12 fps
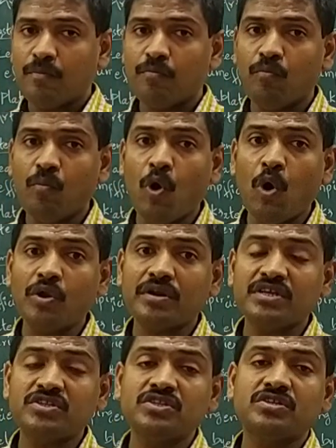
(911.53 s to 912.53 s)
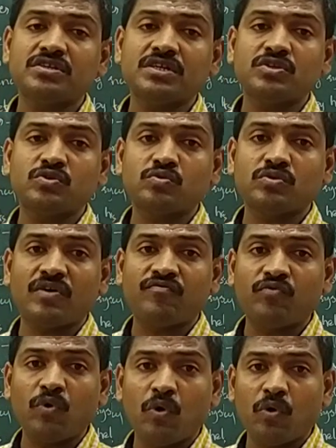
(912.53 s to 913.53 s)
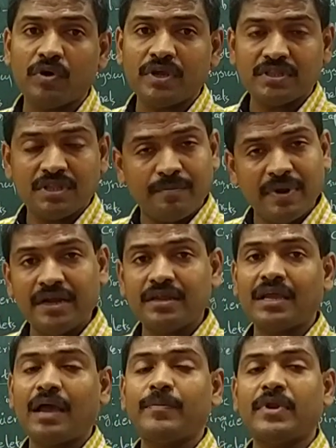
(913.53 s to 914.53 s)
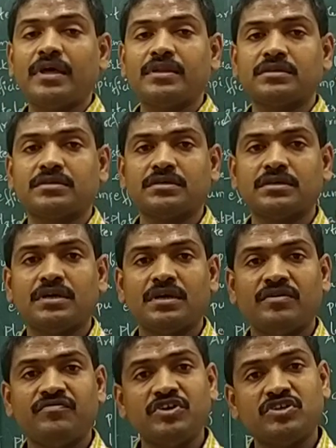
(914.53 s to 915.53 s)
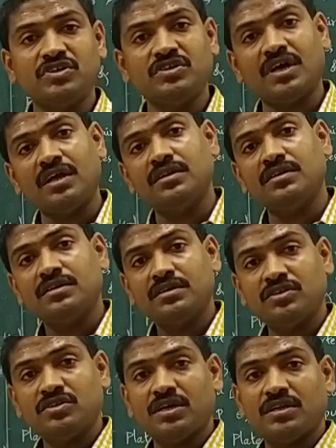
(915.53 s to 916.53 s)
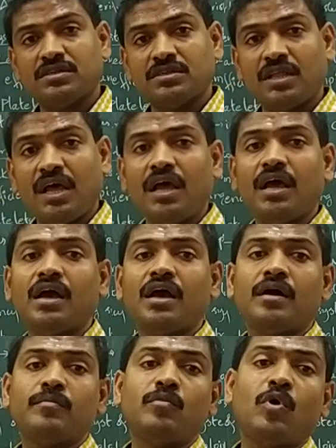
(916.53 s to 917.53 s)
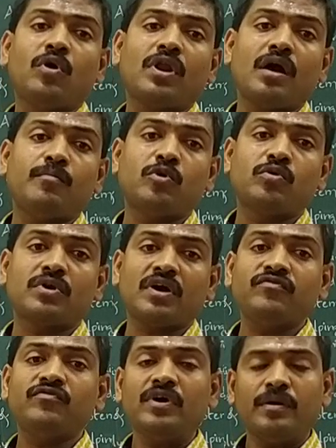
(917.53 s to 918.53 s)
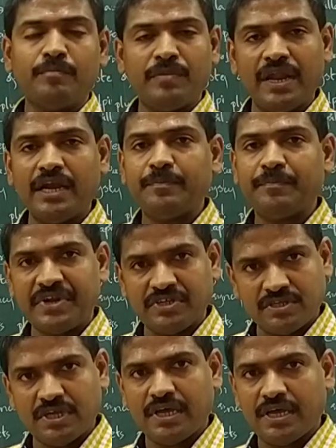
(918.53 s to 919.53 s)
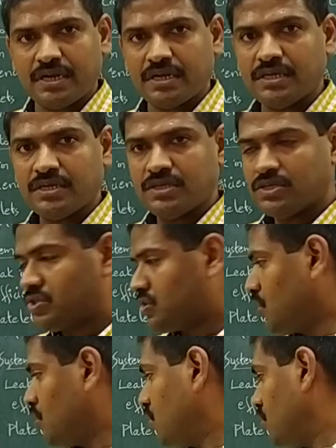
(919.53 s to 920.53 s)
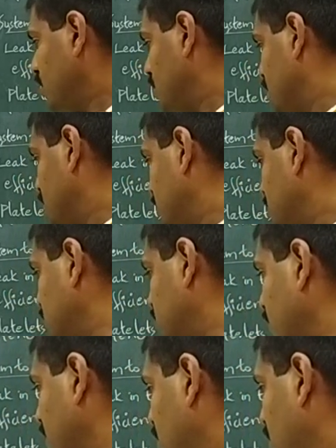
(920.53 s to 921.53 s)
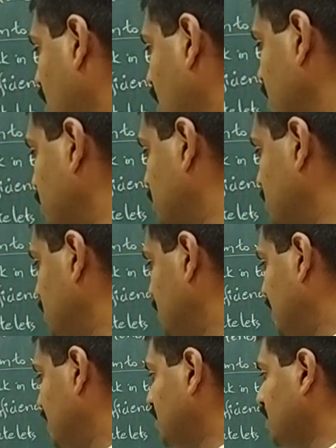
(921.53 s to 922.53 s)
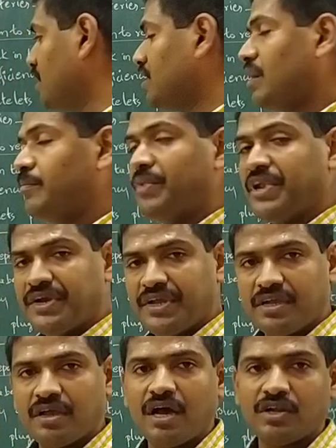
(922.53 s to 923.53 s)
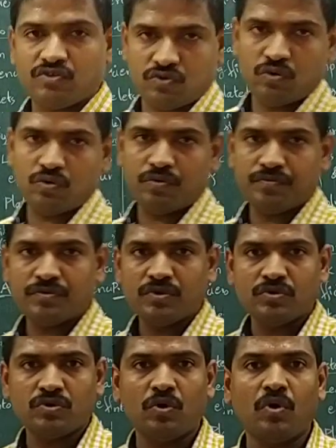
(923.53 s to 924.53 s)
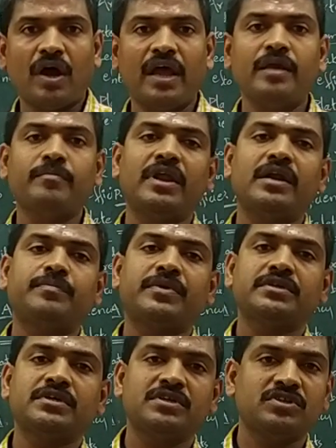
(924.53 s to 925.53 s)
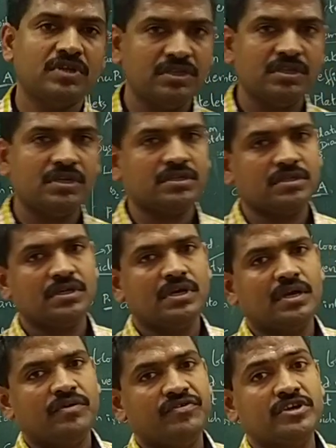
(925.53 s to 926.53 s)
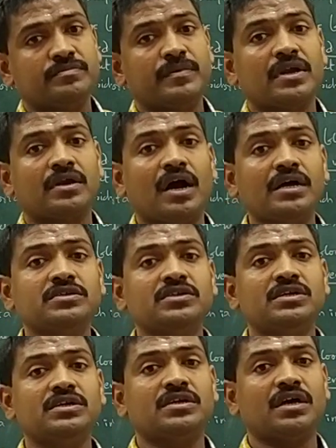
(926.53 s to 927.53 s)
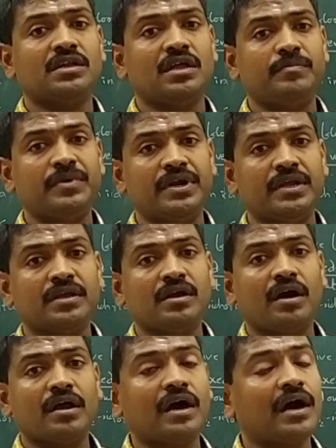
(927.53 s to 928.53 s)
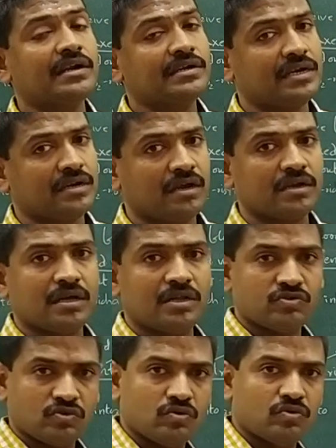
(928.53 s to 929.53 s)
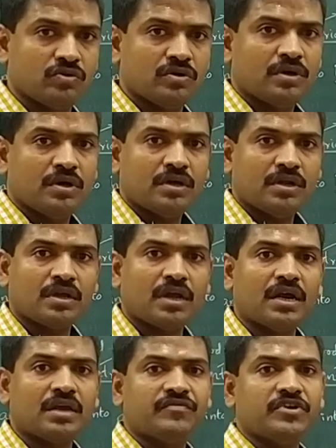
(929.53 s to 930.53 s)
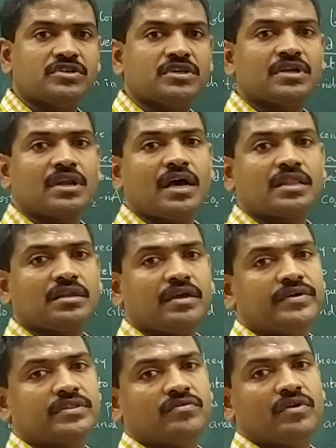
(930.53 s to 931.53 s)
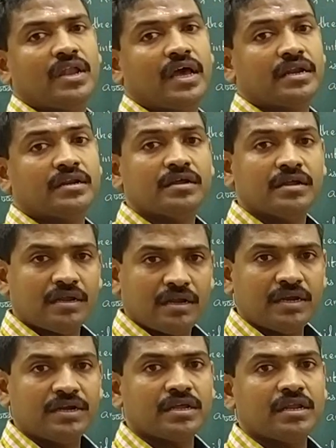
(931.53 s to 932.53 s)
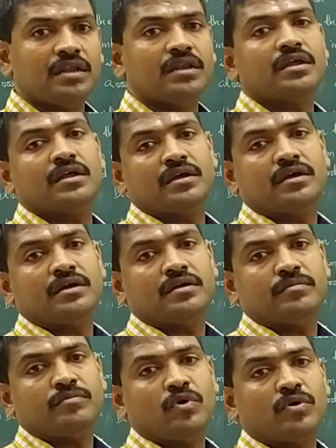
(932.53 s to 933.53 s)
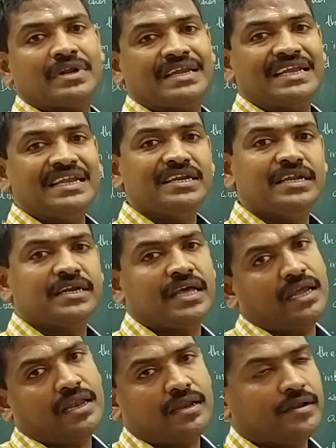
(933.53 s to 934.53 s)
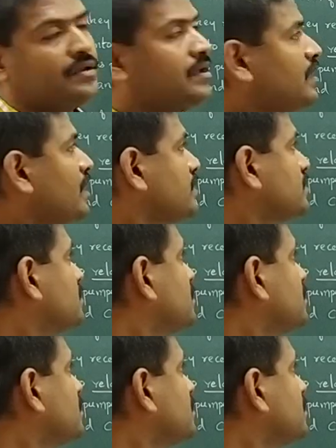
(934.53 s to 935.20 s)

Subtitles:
more resistance to the flow in the blood capillaries, which in turn results in the more amount of blood pressure. So this will cause internal bleeding also. So high blood pressure is dangerous, which may cause internal bleeding or heart attack also, regarding which in class 11th we will learn little more in detail. Right.